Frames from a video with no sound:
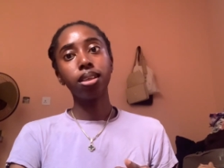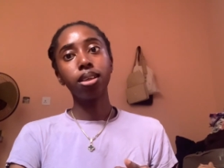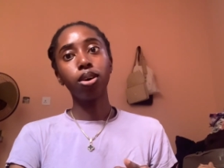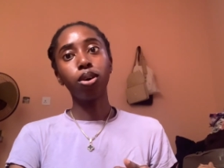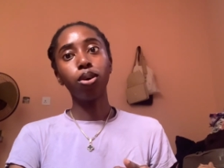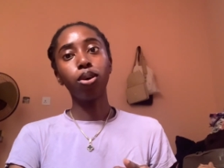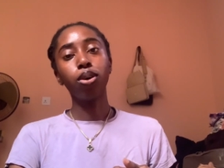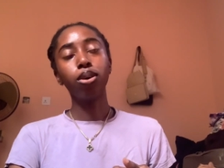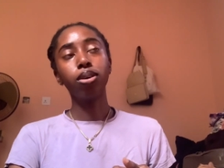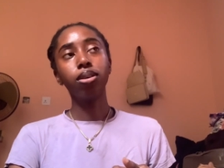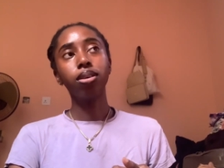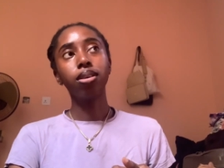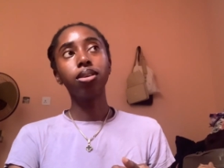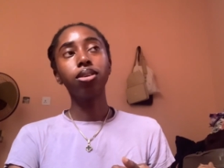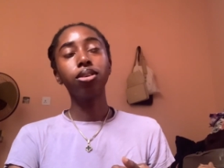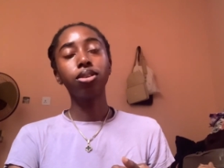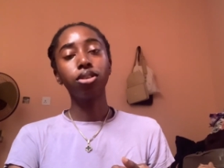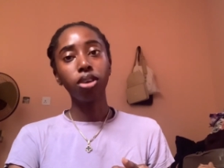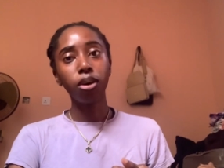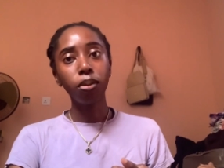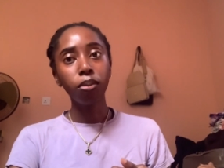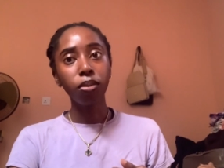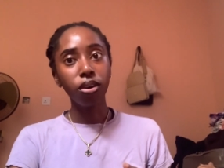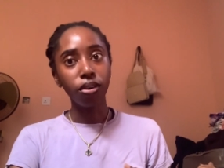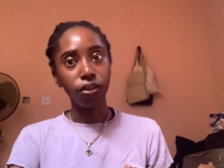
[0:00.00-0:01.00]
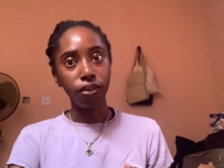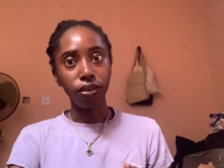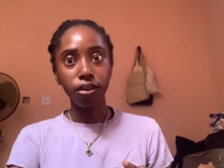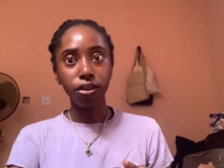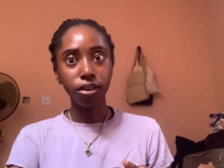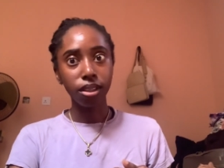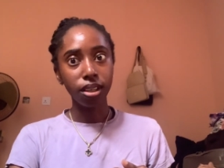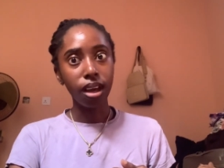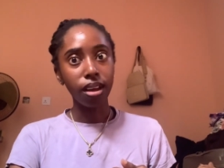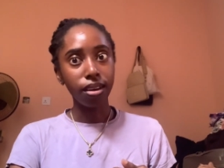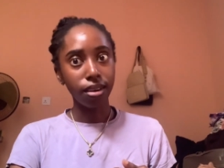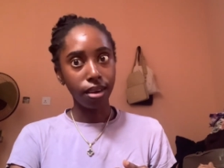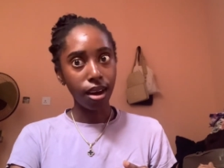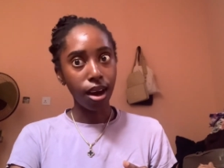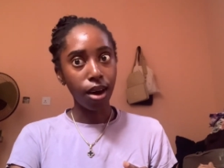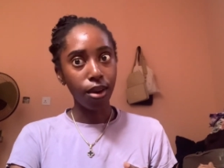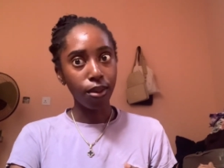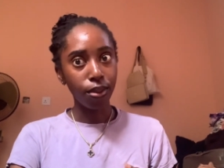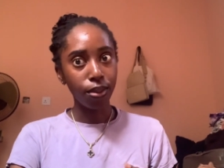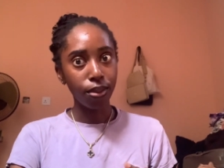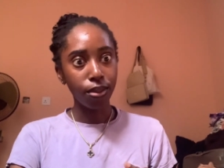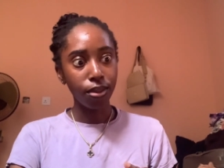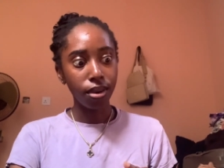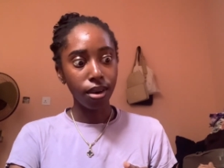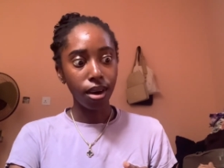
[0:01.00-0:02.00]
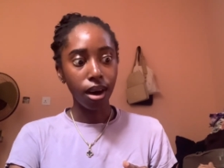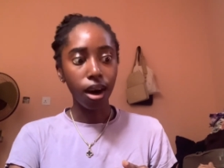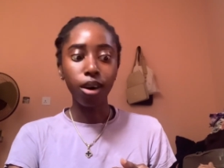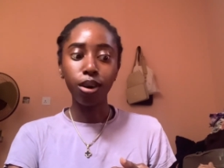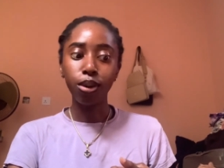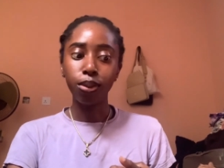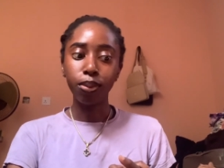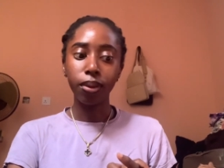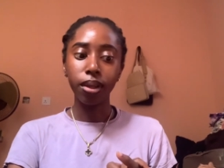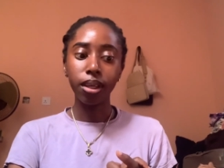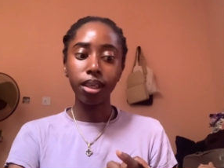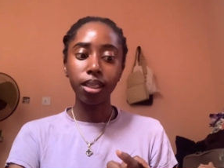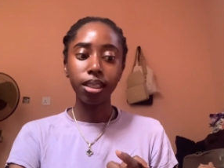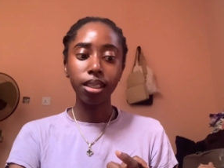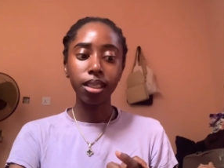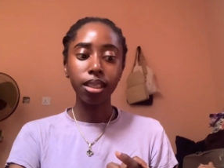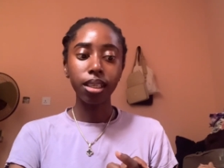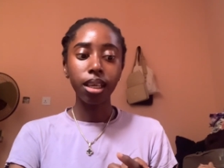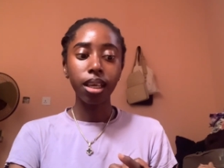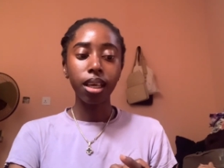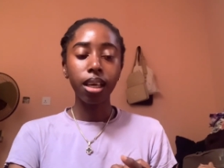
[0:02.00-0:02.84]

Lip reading: or some of us are now are homeless